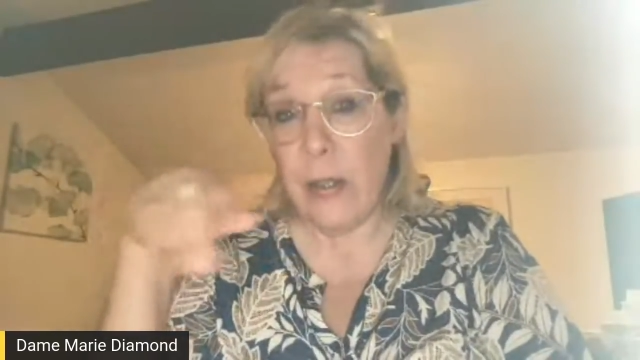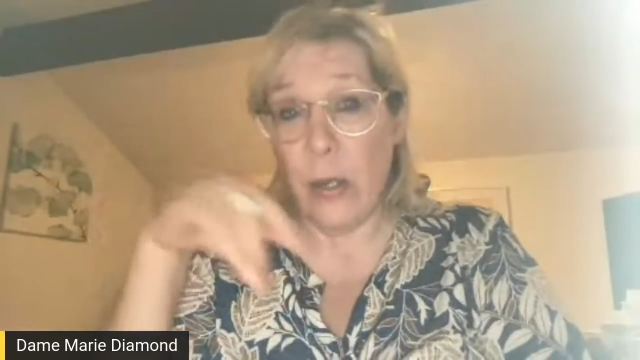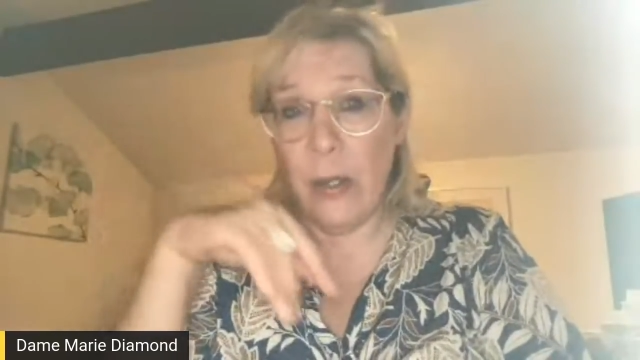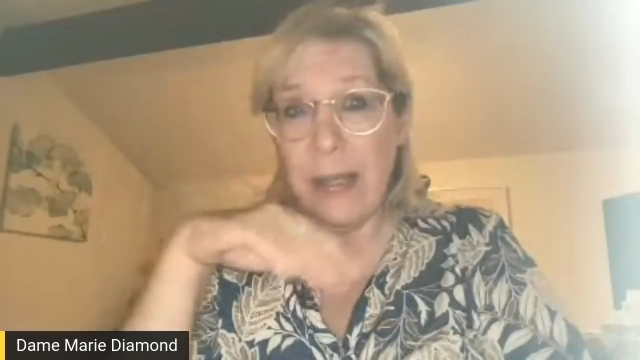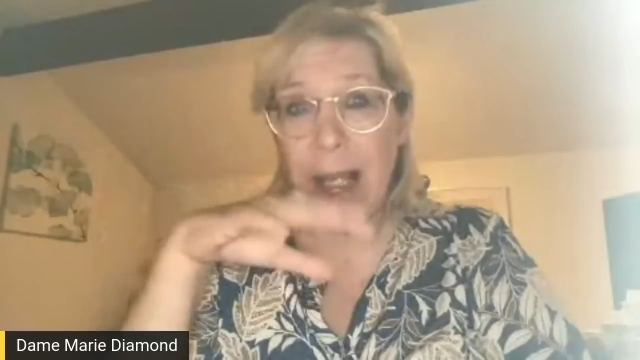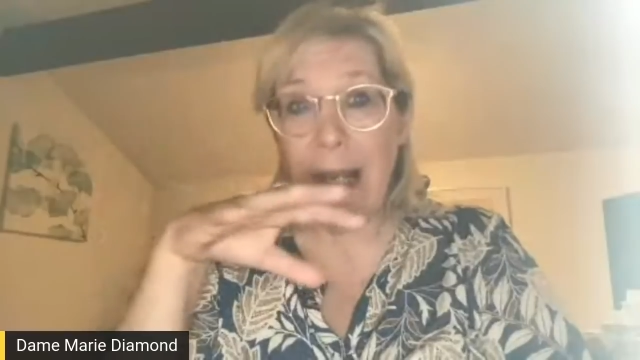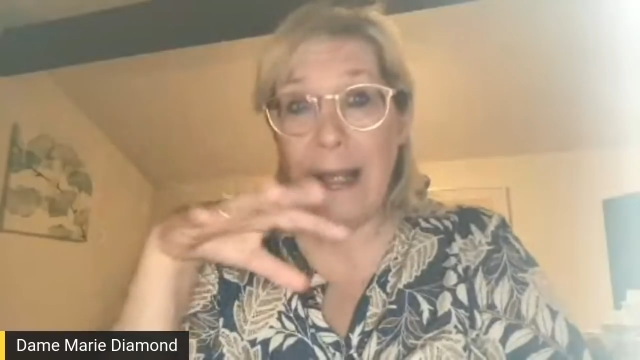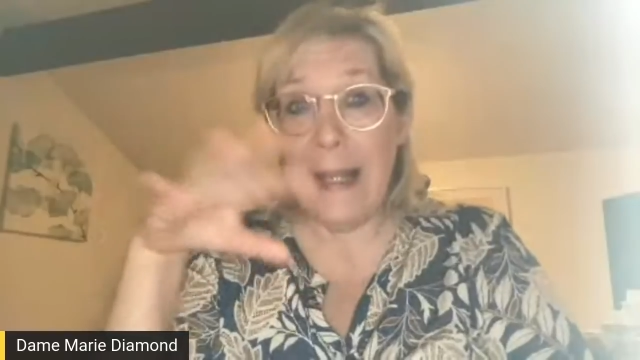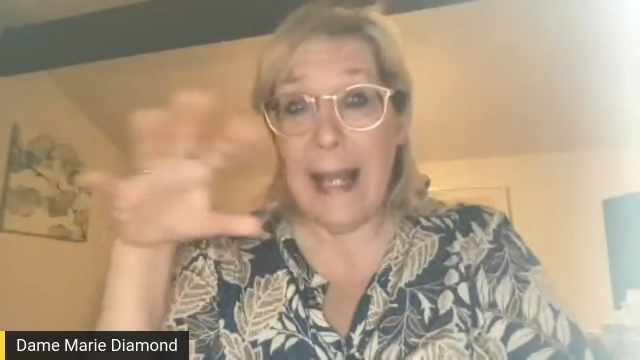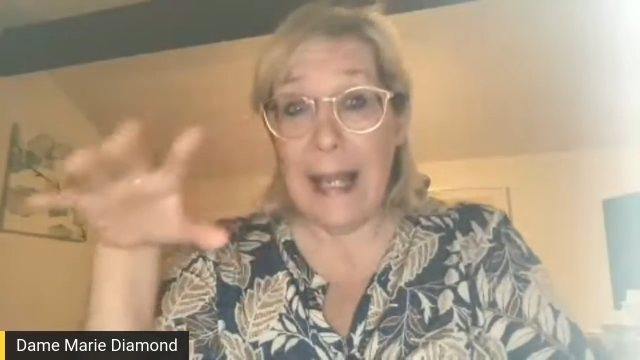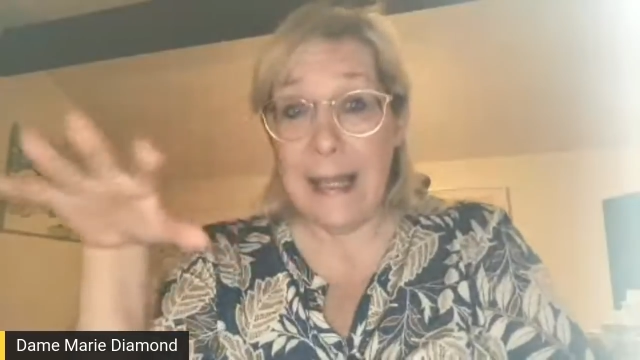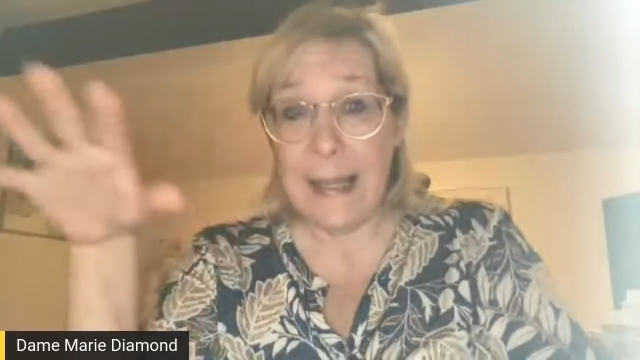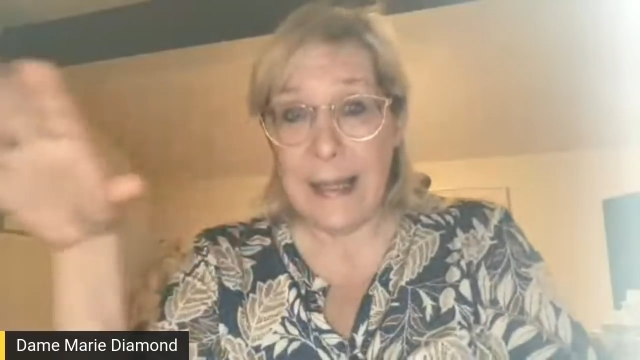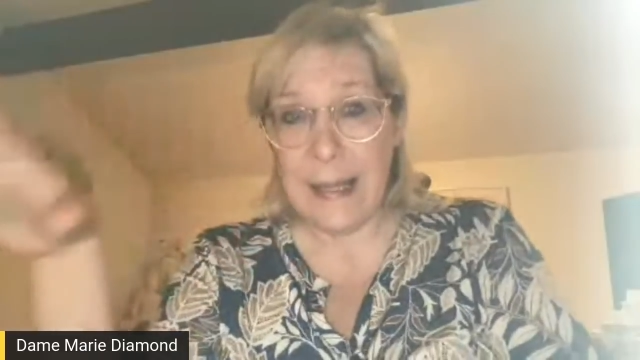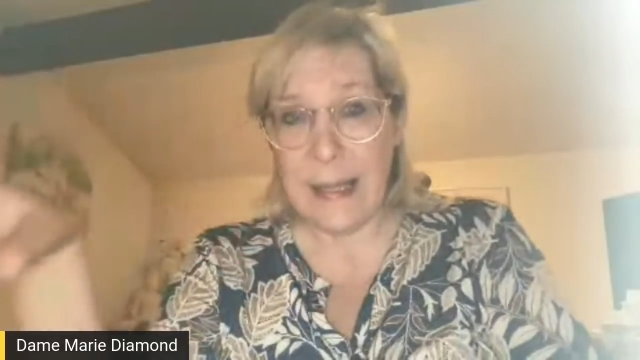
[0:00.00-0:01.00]
or the
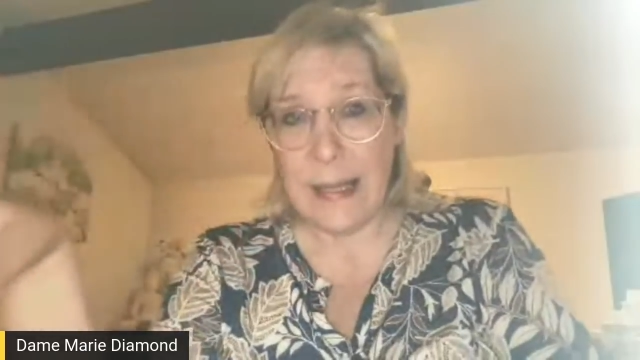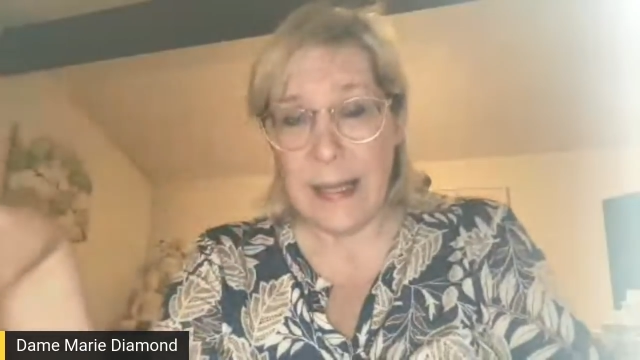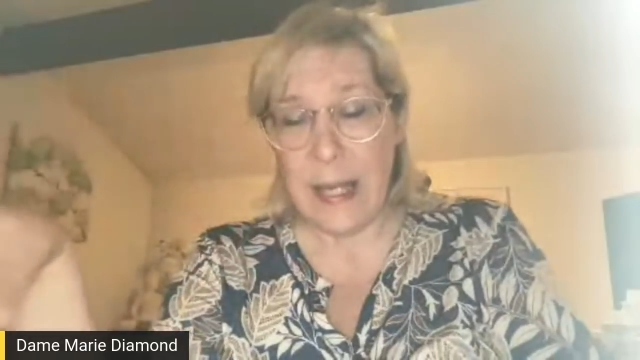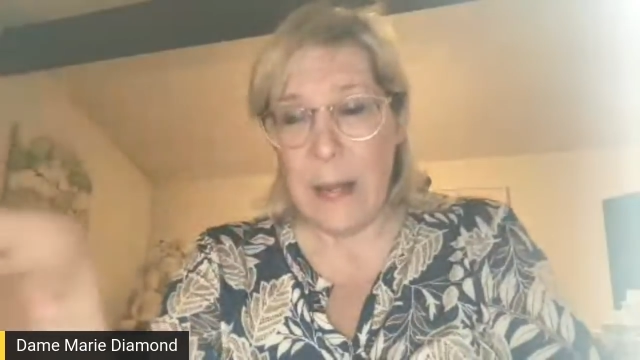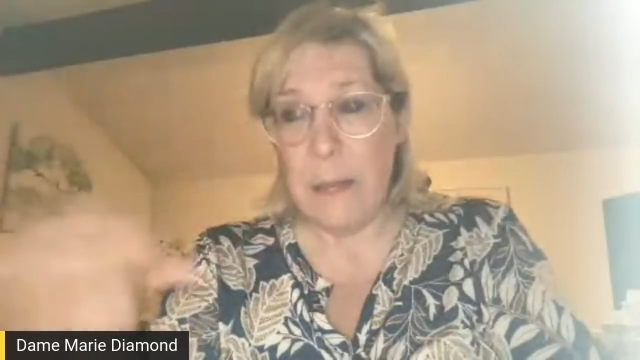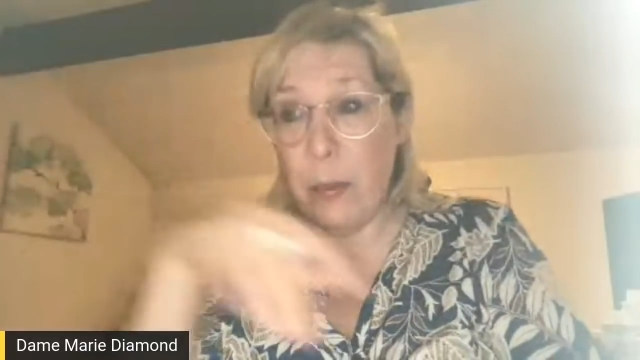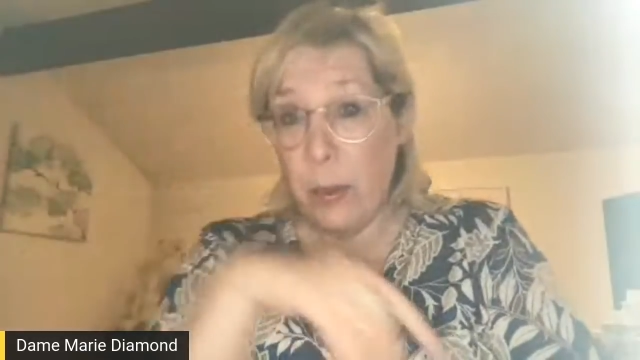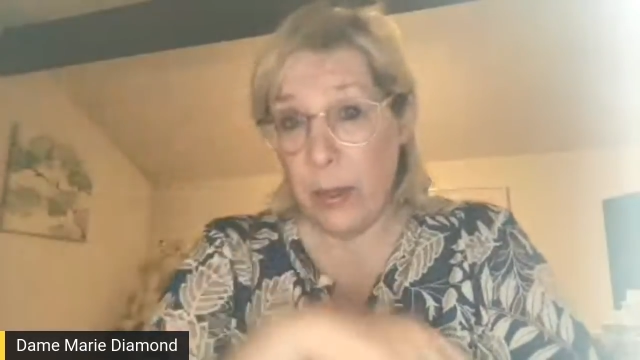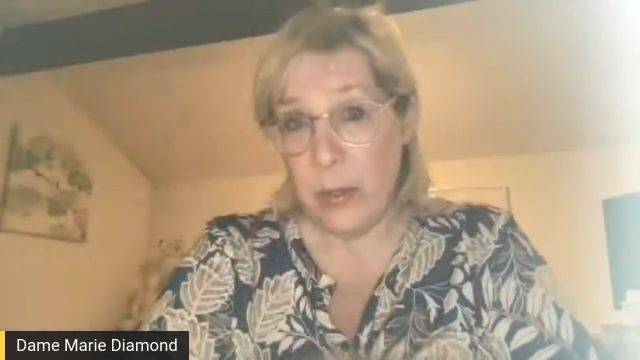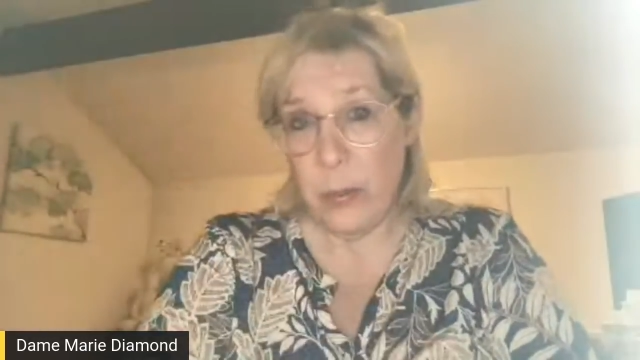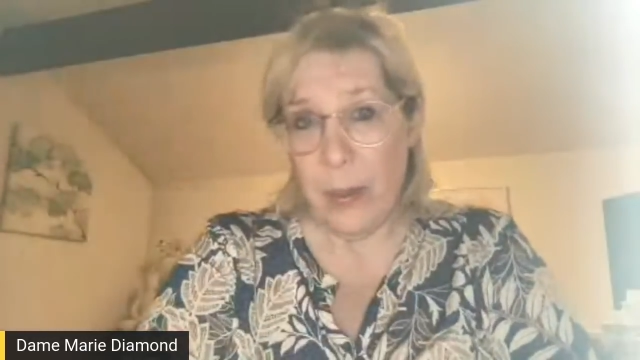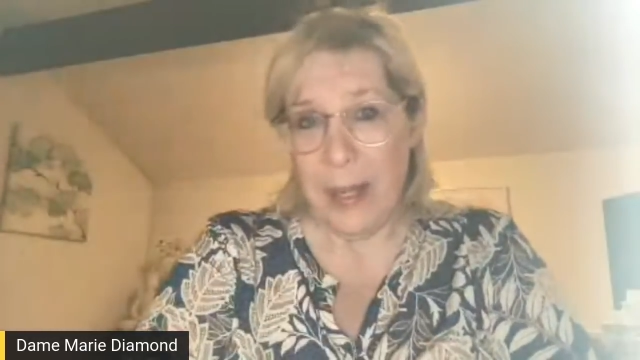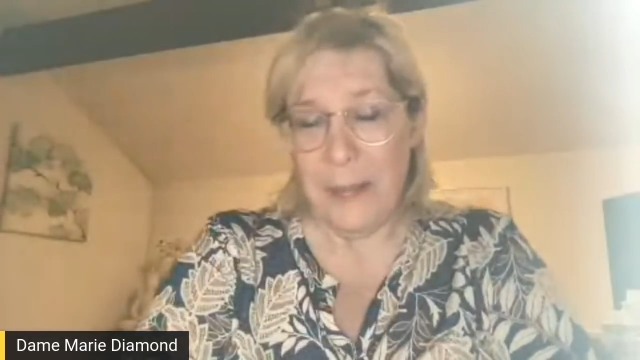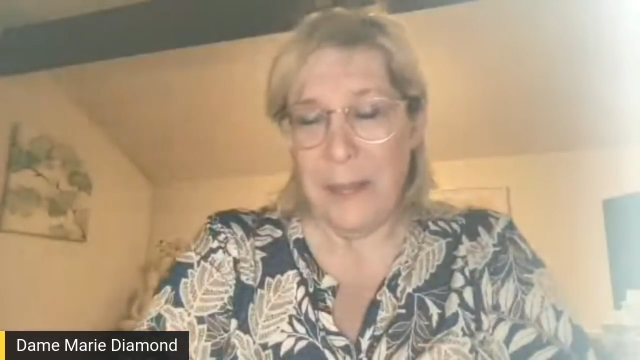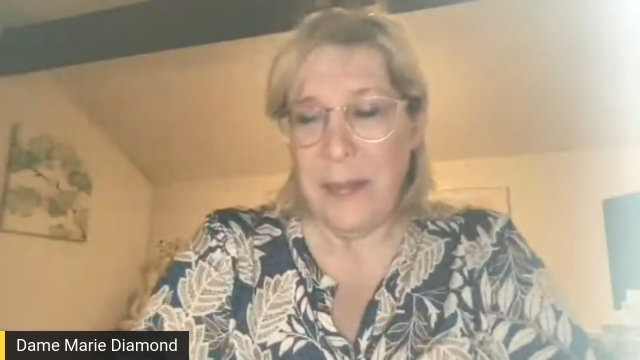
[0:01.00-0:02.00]
less important
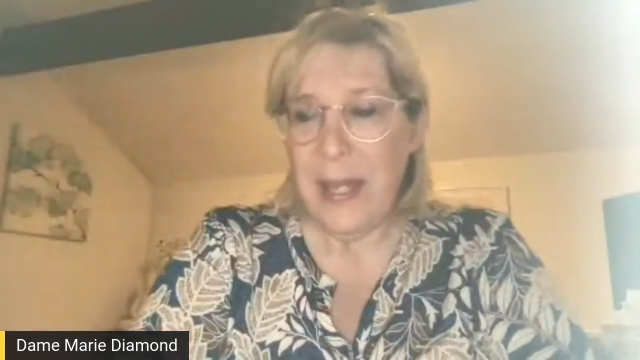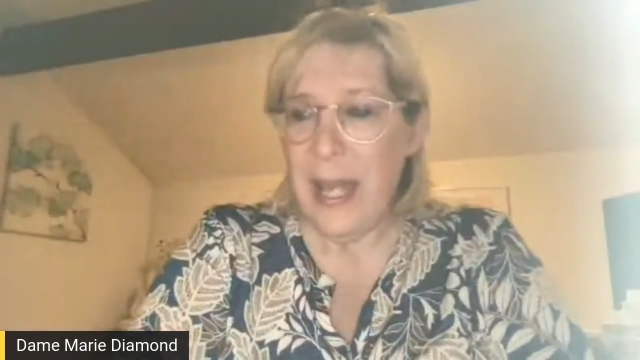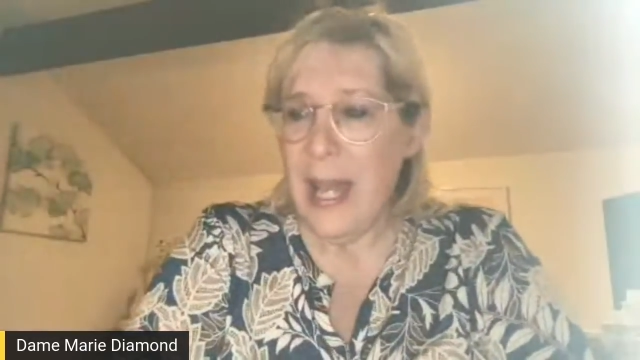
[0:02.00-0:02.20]
one.